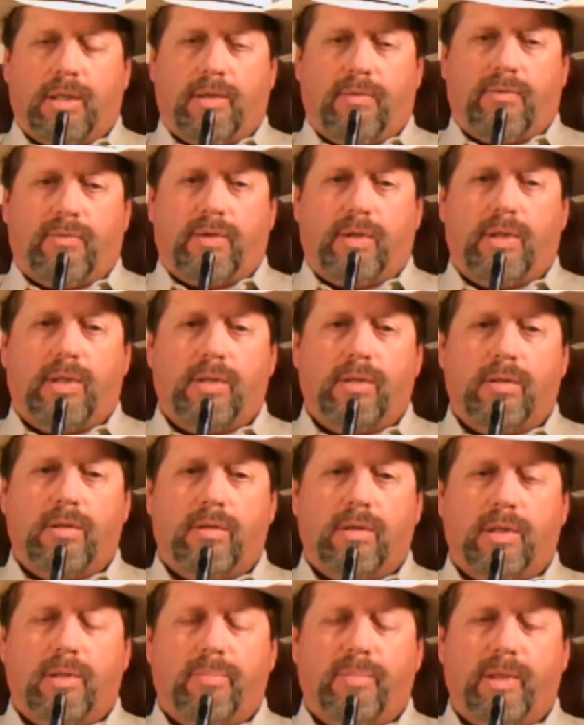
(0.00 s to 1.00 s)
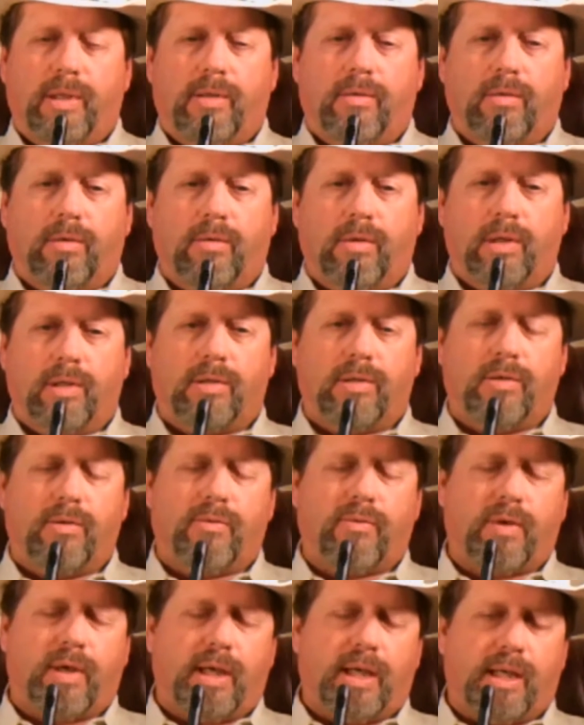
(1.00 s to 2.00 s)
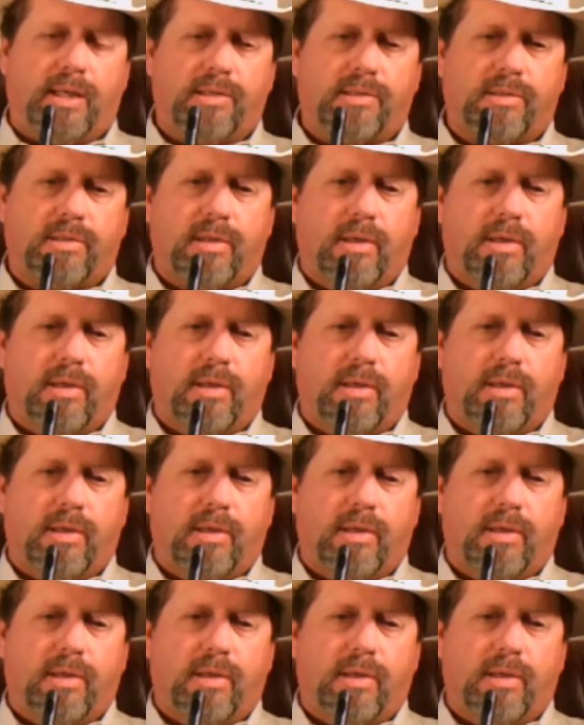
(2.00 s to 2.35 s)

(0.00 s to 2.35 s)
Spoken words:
If you do, it'll be growing too fast